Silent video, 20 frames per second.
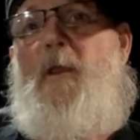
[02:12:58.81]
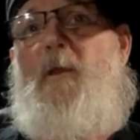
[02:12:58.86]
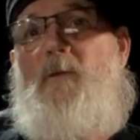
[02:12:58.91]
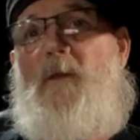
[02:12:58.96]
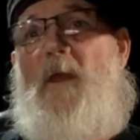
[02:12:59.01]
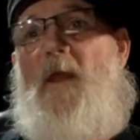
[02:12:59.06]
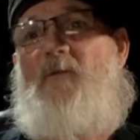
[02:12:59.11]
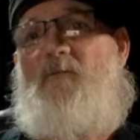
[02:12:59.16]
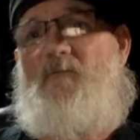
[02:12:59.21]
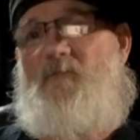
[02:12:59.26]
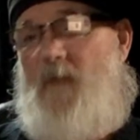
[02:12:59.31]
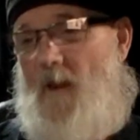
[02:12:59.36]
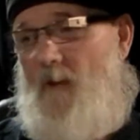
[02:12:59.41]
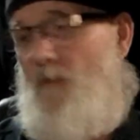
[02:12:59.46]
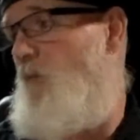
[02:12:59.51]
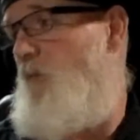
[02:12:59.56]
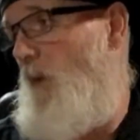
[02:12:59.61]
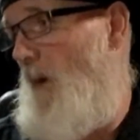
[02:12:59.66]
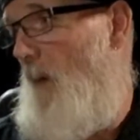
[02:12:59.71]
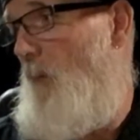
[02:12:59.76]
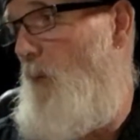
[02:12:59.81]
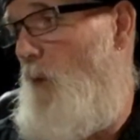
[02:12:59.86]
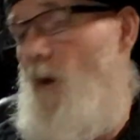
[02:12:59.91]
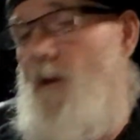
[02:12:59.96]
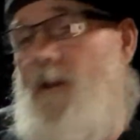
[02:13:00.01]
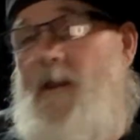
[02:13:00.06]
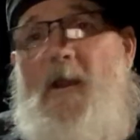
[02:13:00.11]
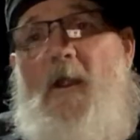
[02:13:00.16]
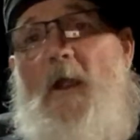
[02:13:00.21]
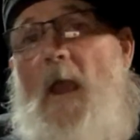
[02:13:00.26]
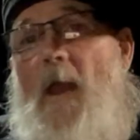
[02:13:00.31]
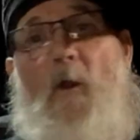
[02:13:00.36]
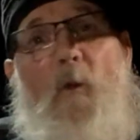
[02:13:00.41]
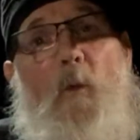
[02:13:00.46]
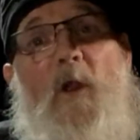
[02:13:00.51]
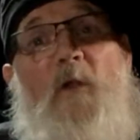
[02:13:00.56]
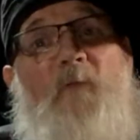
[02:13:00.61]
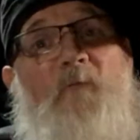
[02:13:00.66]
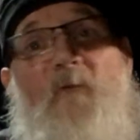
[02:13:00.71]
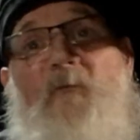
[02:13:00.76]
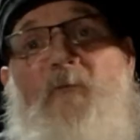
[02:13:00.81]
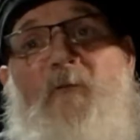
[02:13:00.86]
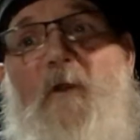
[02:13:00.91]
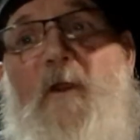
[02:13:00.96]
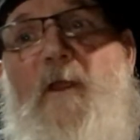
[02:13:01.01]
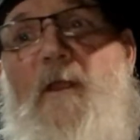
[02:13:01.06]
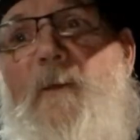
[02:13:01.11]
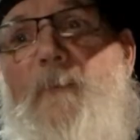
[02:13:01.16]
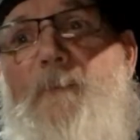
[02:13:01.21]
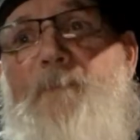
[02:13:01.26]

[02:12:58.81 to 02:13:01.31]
like when I'm working here, I don't work for free.